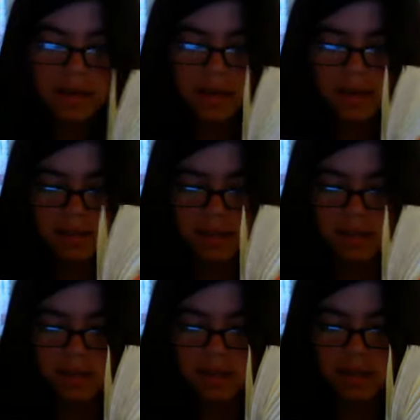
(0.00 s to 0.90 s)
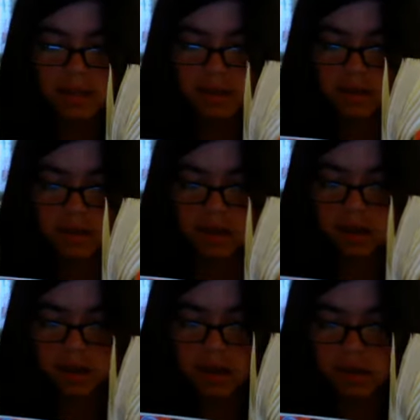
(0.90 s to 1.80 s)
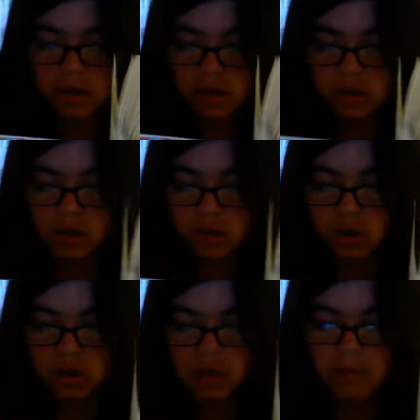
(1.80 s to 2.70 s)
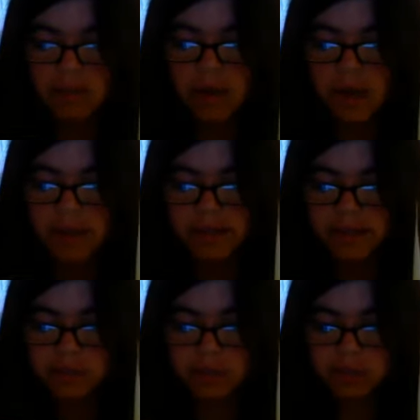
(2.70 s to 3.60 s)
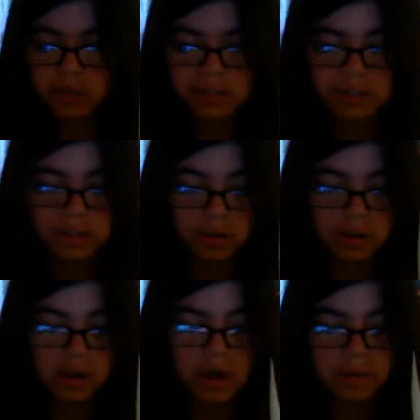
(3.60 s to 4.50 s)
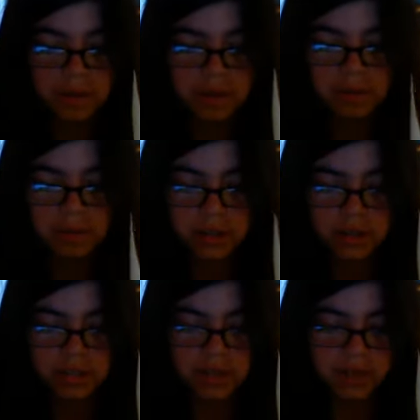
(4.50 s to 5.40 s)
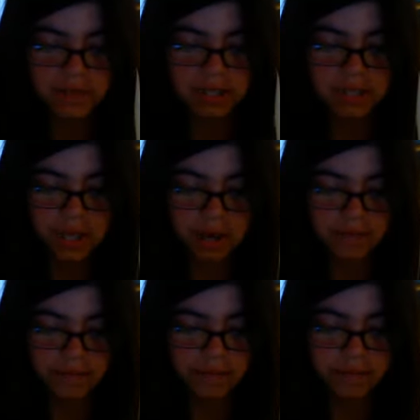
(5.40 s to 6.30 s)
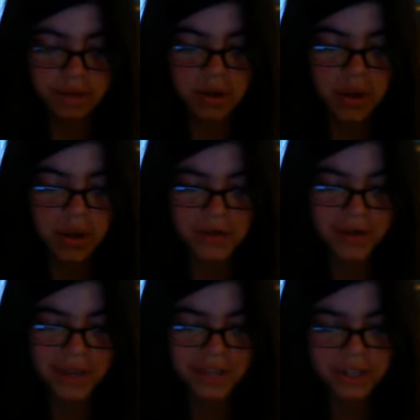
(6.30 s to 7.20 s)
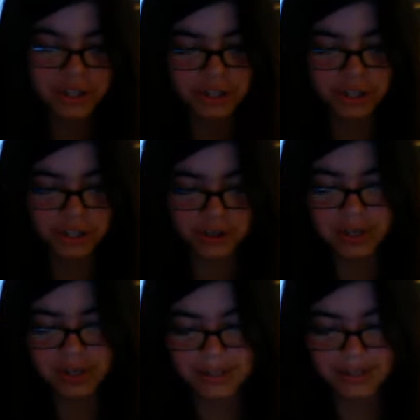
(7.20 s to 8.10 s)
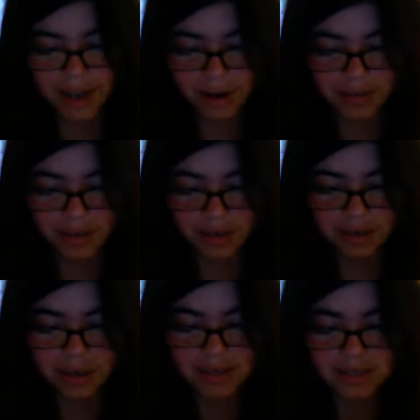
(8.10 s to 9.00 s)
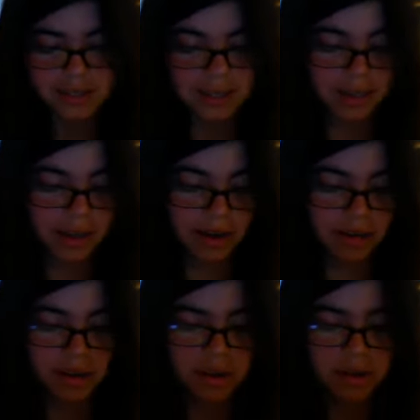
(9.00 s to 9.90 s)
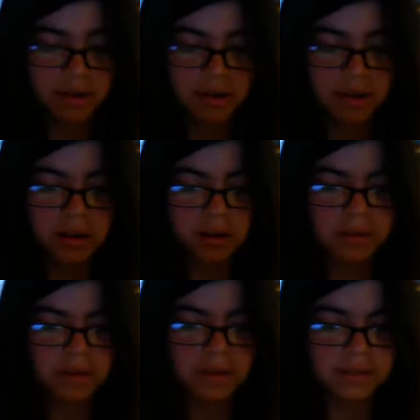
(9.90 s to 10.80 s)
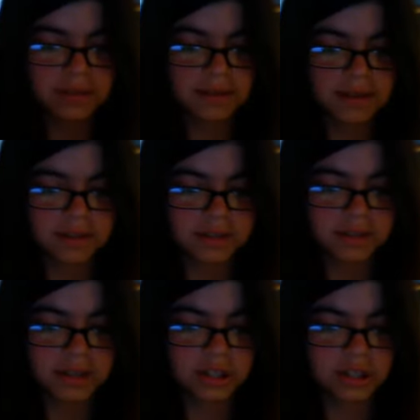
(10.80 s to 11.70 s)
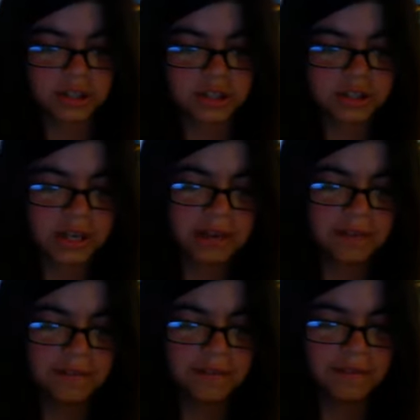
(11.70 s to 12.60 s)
They said that they could hear her scream as if she were still being burnt alive today. "You guys are just trying to scare me," declared the abusive and unshaven